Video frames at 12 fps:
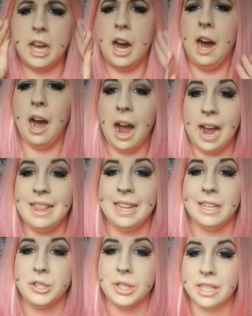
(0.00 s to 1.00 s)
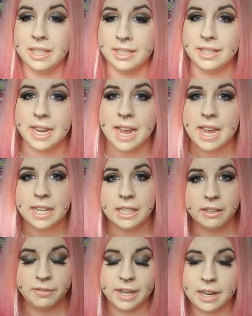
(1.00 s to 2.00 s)
are eyelashes.
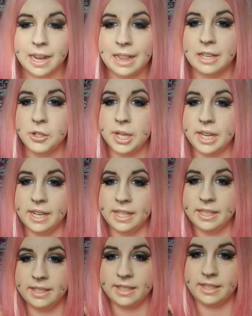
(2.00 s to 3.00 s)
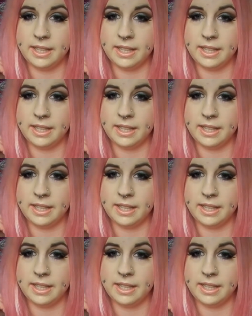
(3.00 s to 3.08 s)
Love fake eyelashes.